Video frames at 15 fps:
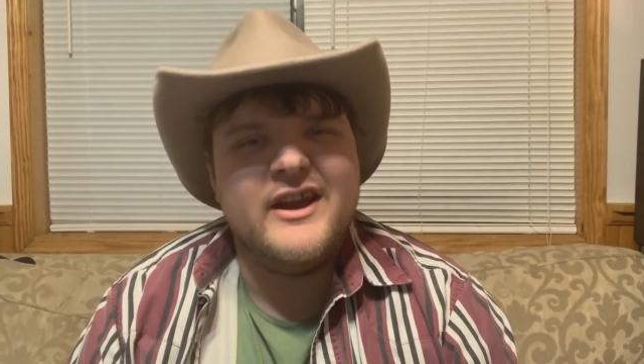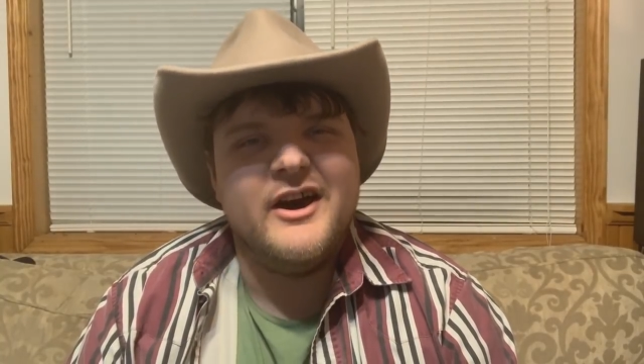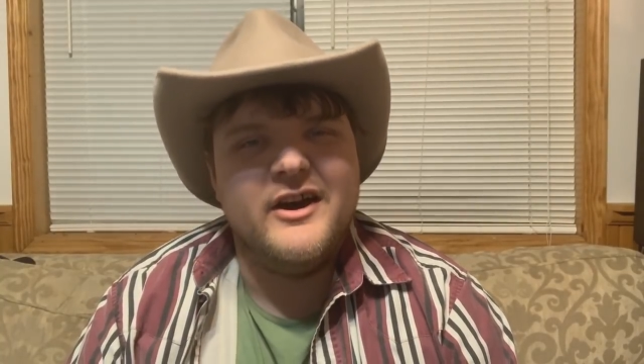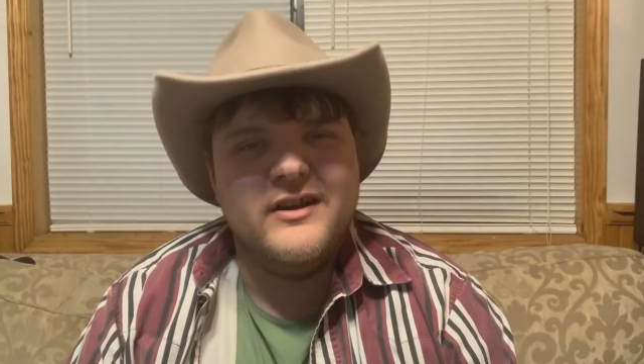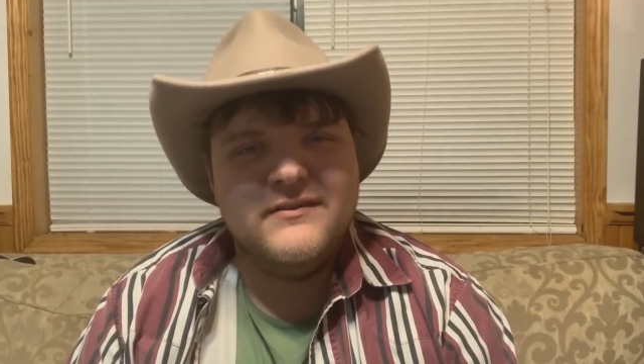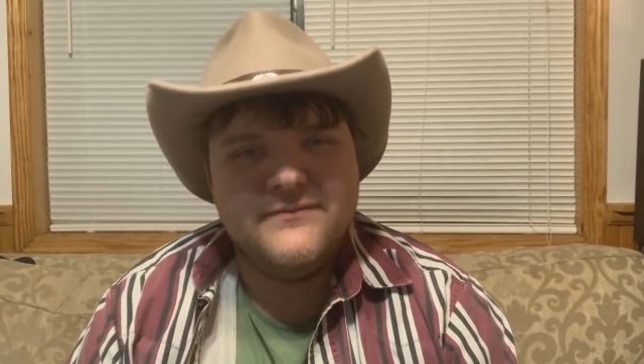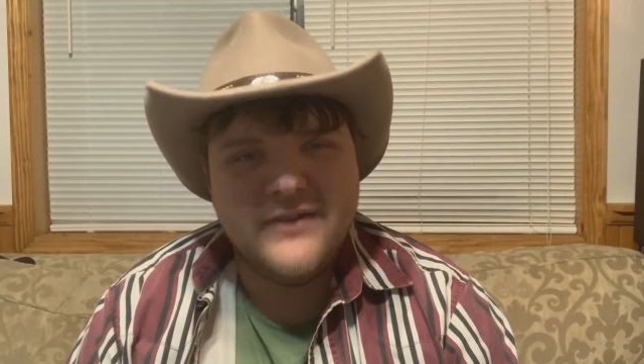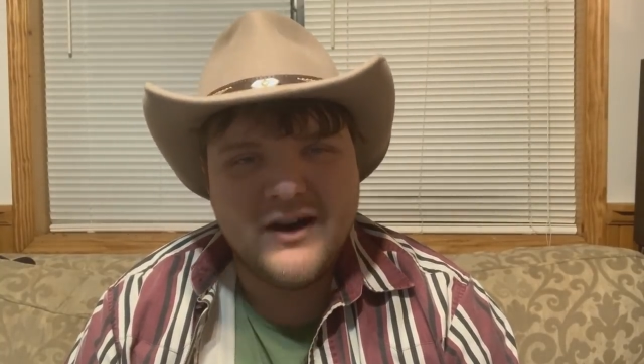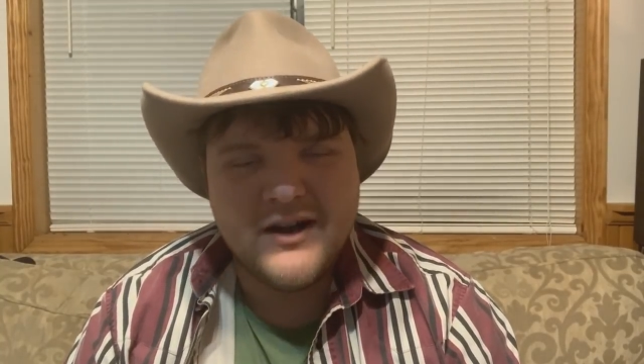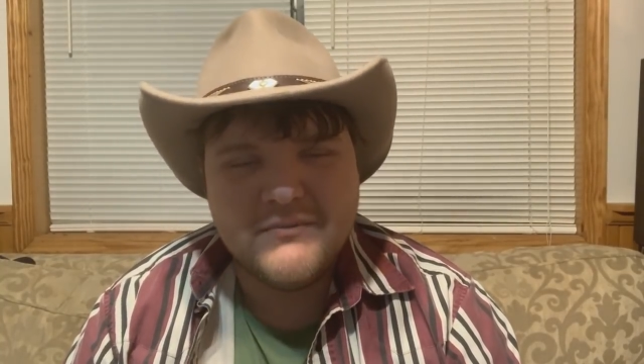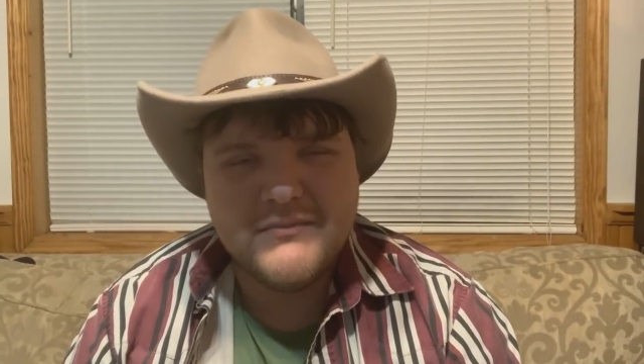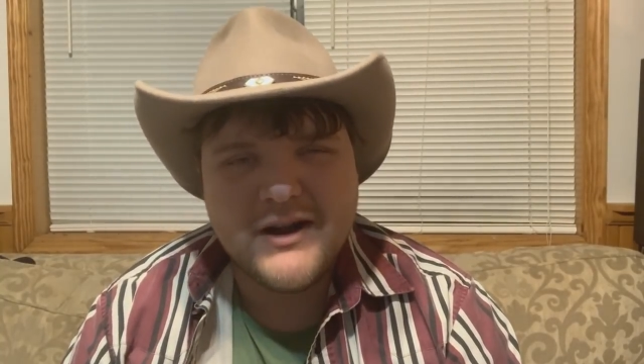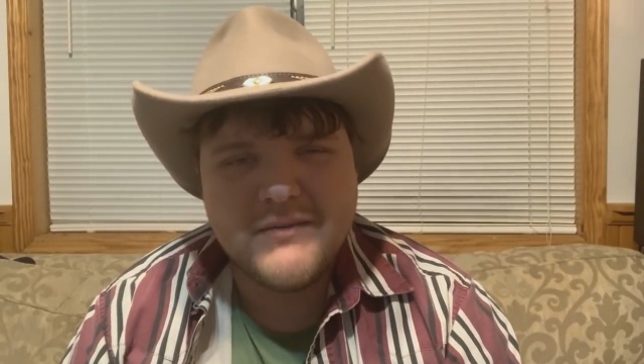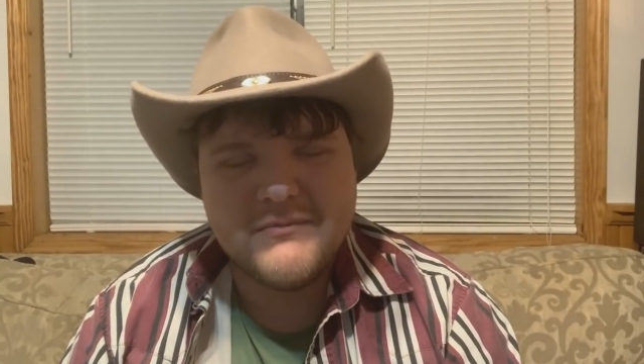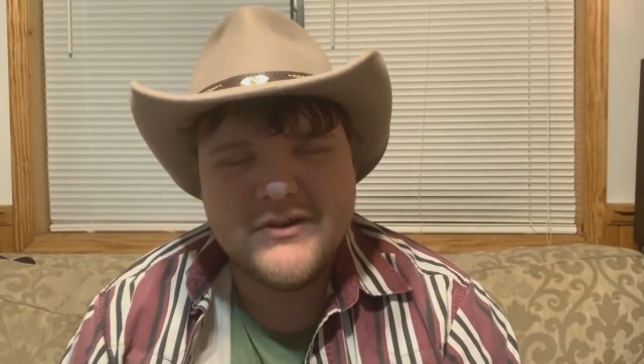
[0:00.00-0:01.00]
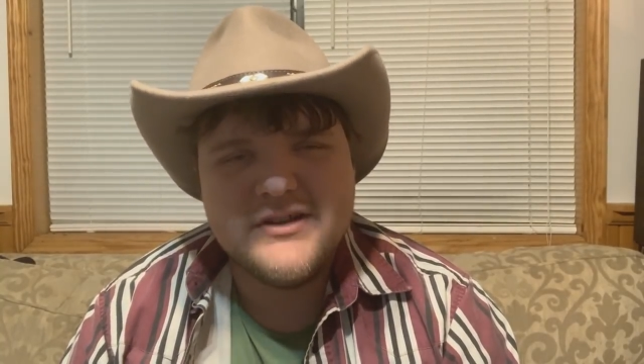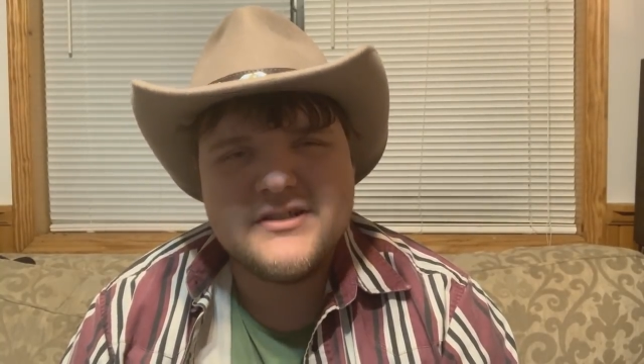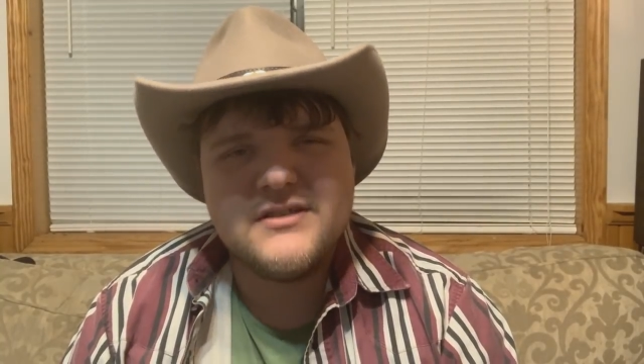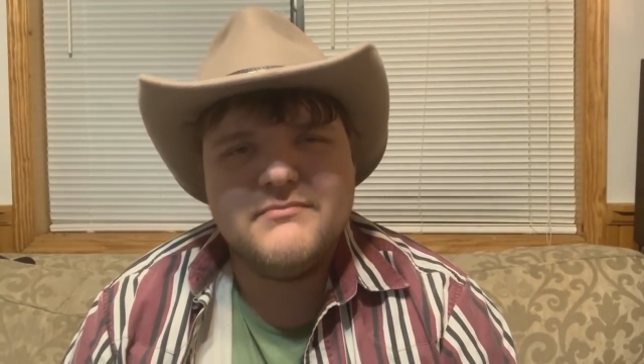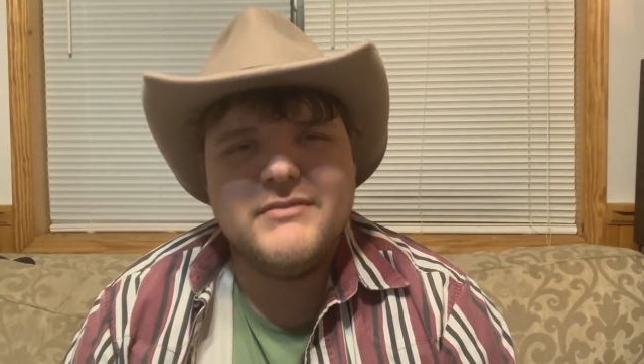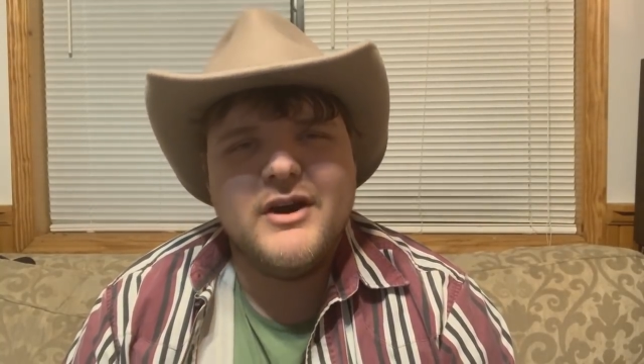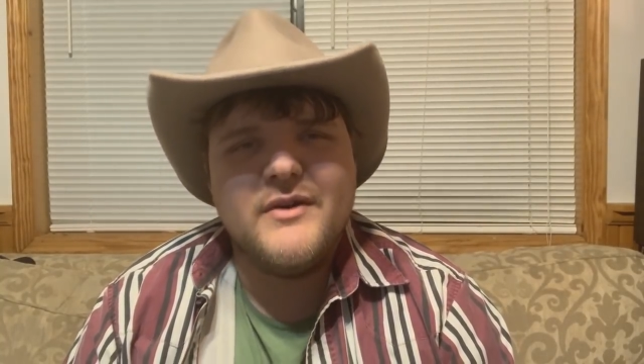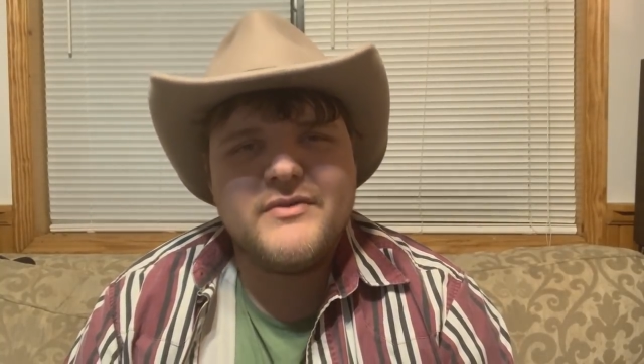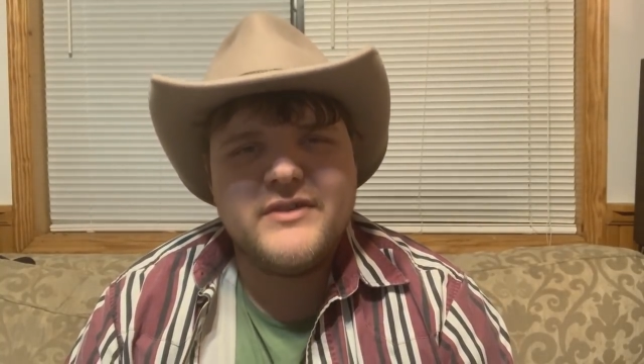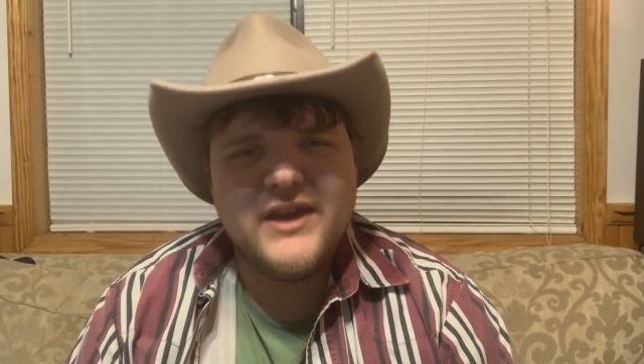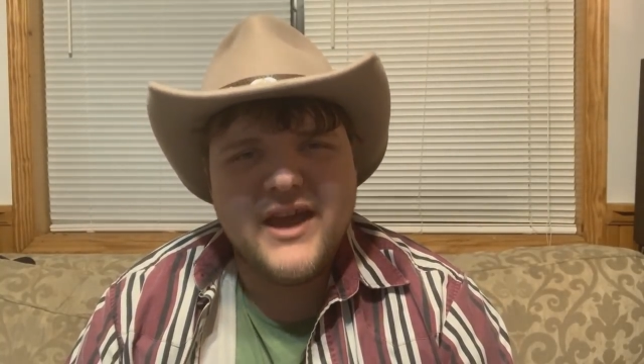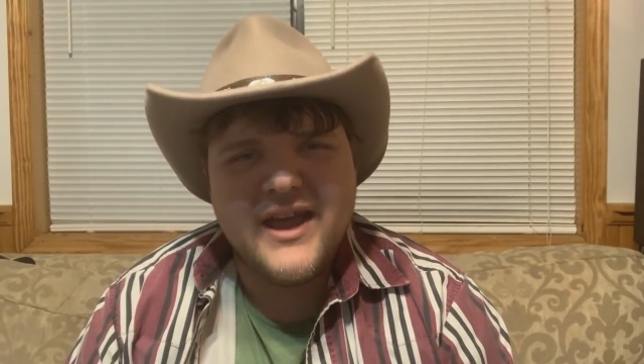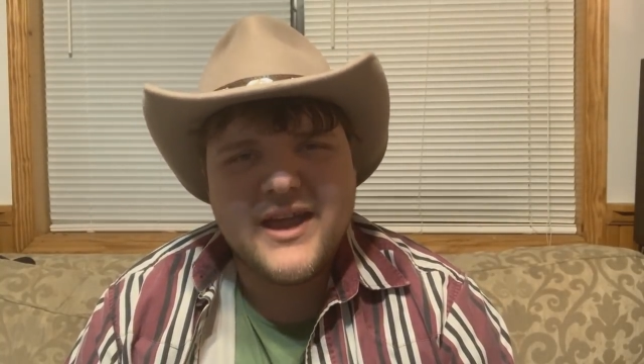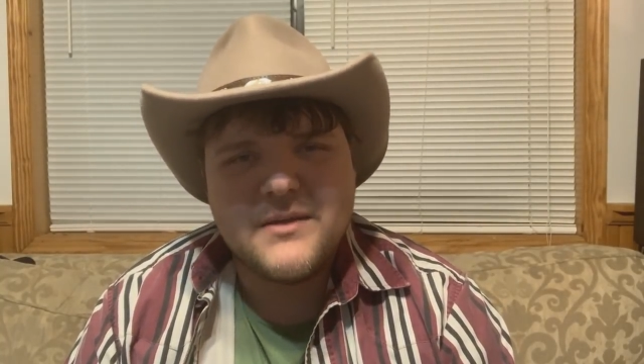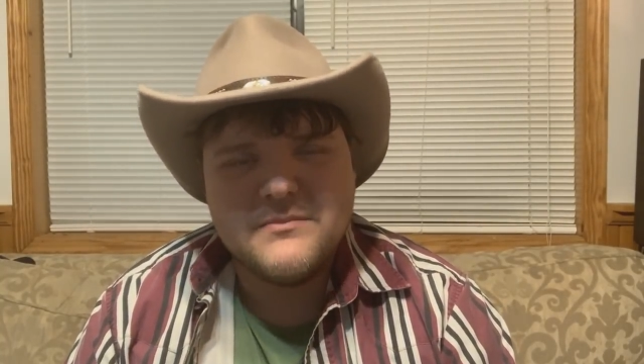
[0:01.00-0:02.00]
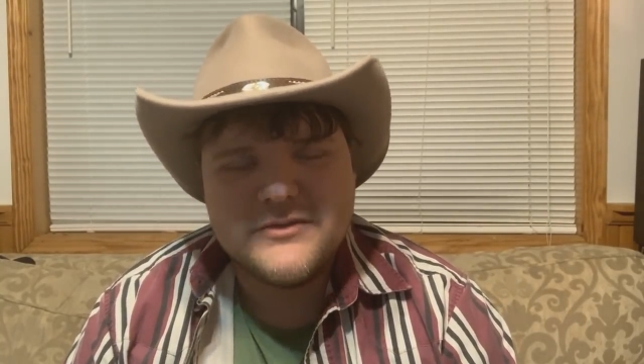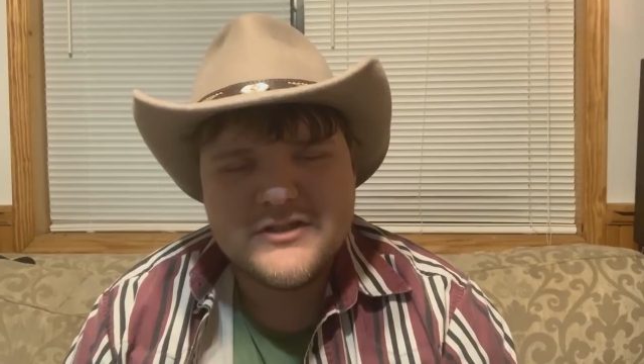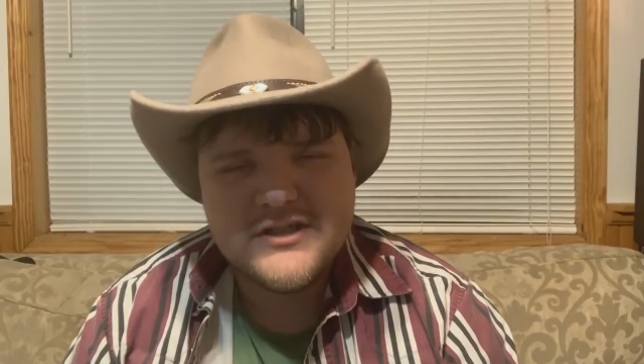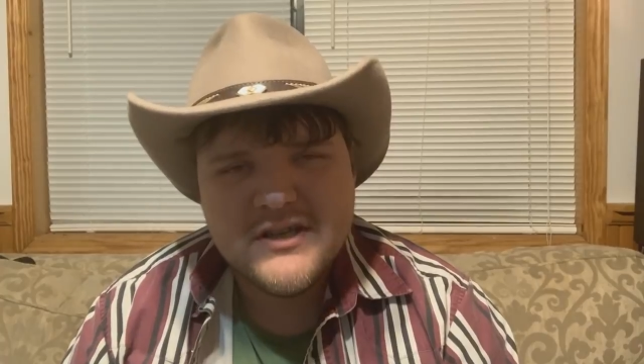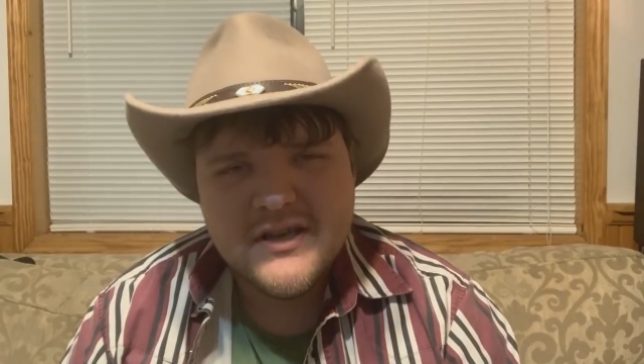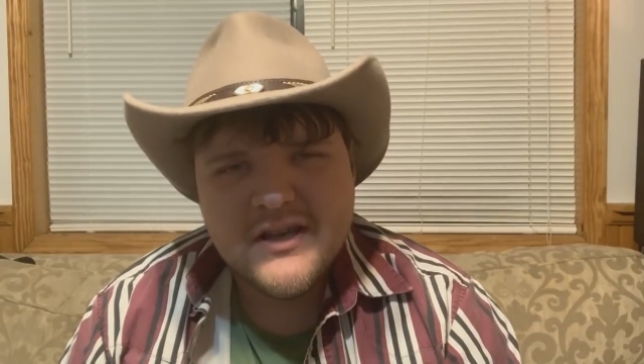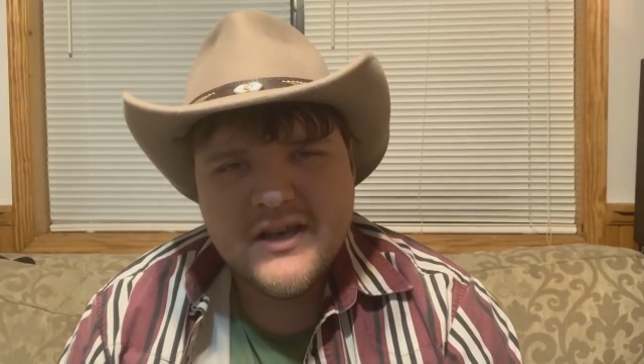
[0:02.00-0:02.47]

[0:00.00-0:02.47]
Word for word: unfond memories of both games.